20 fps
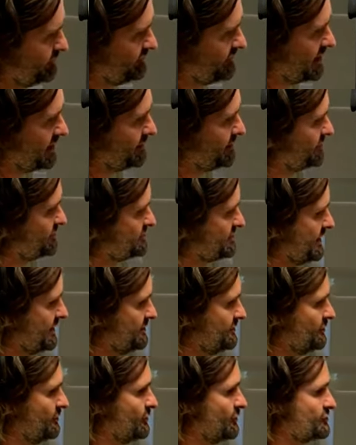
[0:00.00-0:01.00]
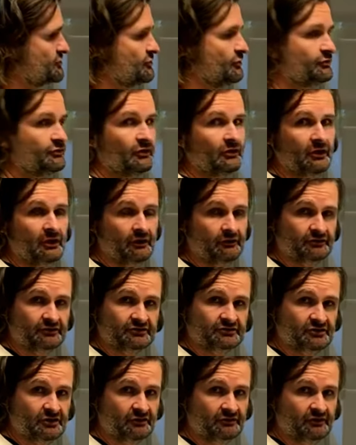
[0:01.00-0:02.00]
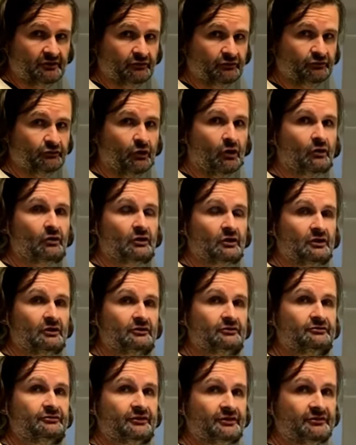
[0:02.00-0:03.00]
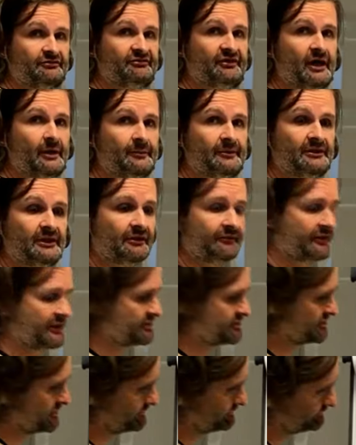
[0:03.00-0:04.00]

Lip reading: fibers and the horizontal load. So the wrong load for the fiber direction.